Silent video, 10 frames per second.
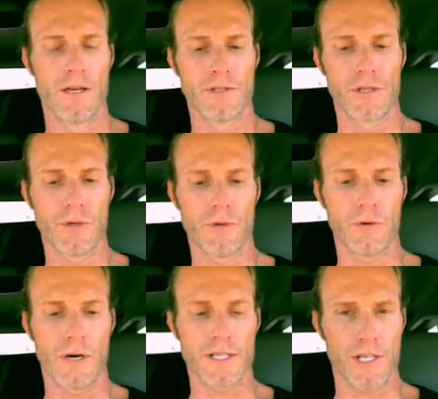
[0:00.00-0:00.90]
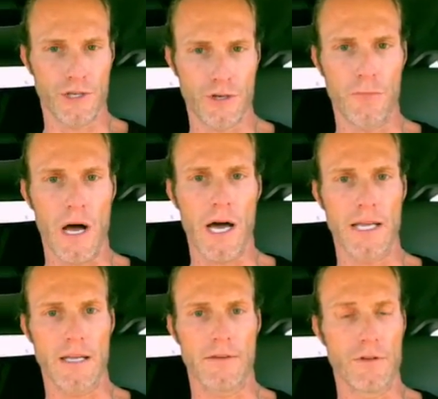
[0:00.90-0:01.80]
to assist your
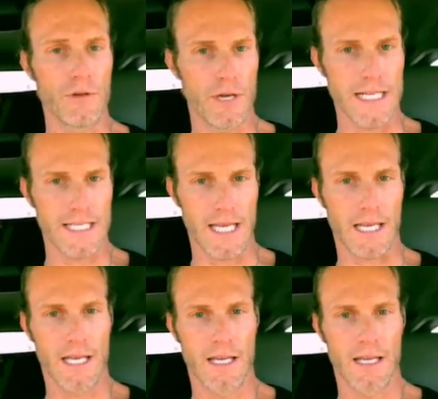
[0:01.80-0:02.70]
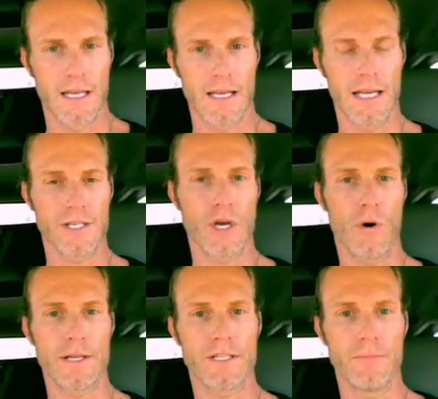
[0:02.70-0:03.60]
body if you do get sick is
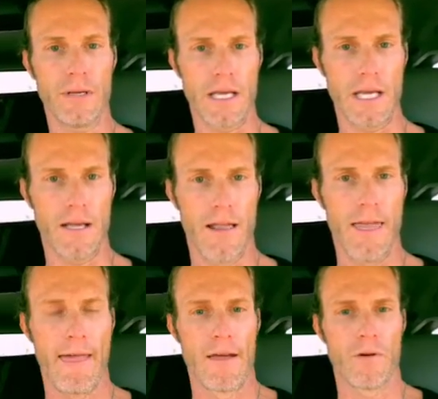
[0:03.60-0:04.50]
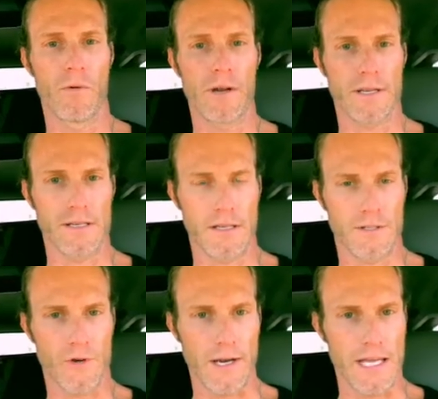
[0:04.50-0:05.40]
going to be, we want to
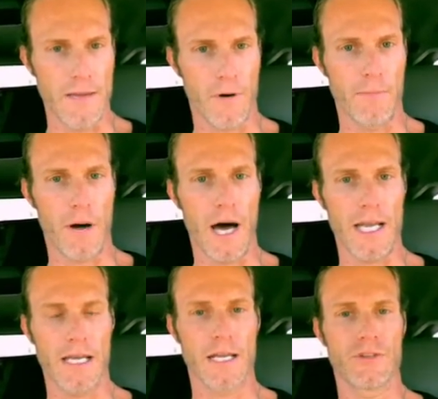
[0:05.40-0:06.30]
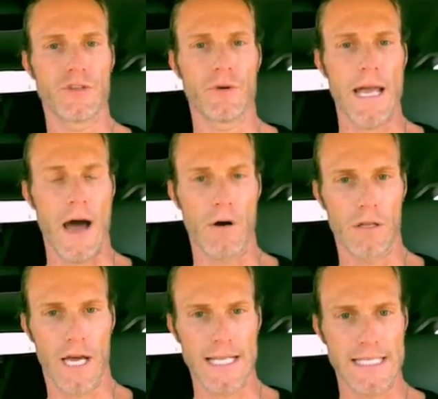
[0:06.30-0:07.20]
try to keep our body into an
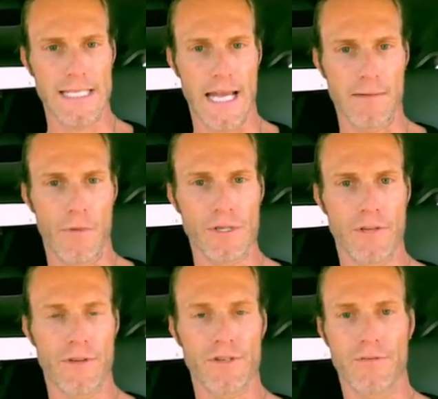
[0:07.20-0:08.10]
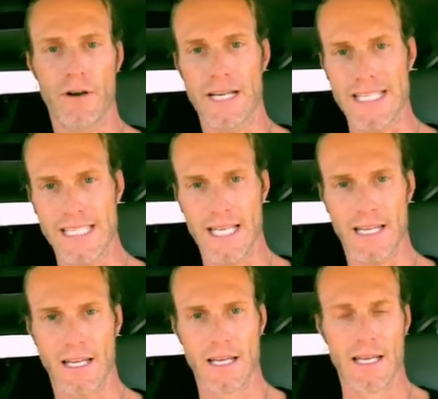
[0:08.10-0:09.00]
alkaline state. Most of us are very
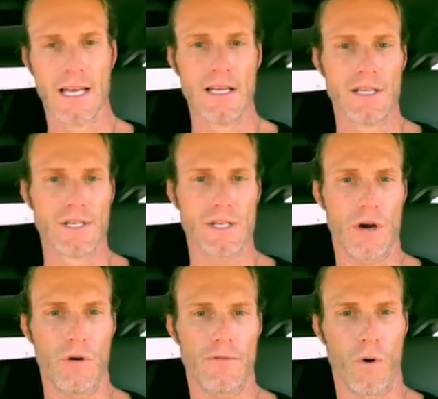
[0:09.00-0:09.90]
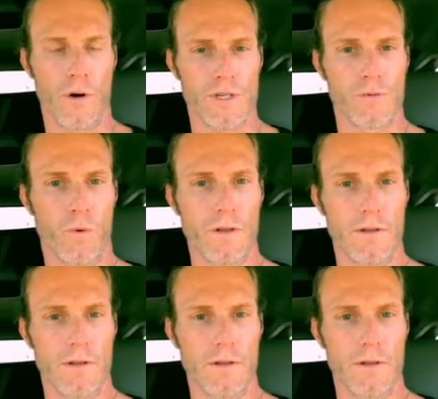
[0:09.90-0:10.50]
acidic, so of course